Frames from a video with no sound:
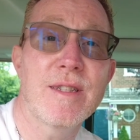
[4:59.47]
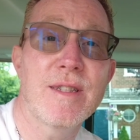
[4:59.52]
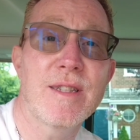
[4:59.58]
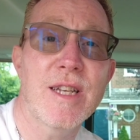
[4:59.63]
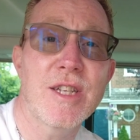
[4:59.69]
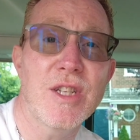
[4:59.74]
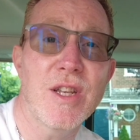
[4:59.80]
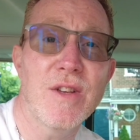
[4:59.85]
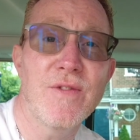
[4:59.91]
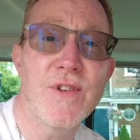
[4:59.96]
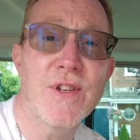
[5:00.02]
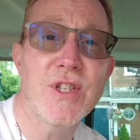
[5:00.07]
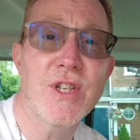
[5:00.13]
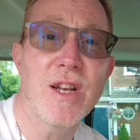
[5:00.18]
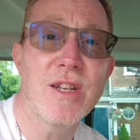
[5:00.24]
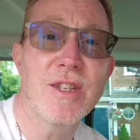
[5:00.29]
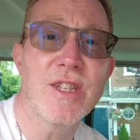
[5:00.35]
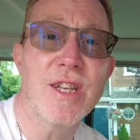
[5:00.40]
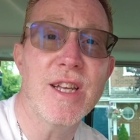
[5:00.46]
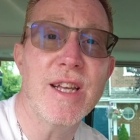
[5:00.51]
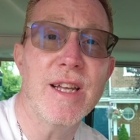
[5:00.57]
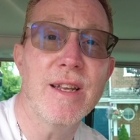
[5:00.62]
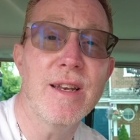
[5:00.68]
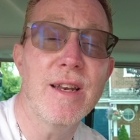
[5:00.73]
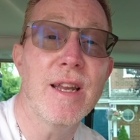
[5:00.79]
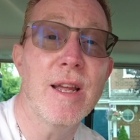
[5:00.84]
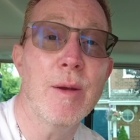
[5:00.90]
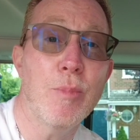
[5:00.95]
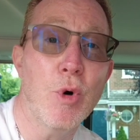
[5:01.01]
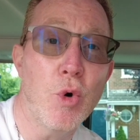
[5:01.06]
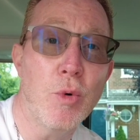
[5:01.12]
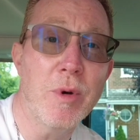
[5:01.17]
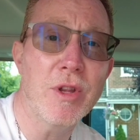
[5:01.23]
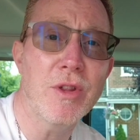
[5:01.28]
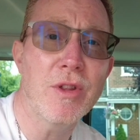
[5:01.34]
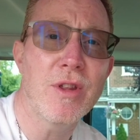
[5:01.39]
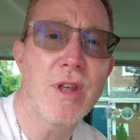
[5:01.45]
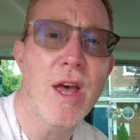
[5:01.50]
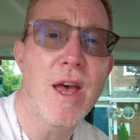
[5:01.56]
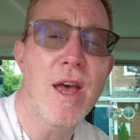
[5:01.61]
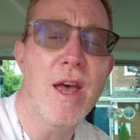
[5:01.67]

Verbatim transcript: testing facility near Bournemouth,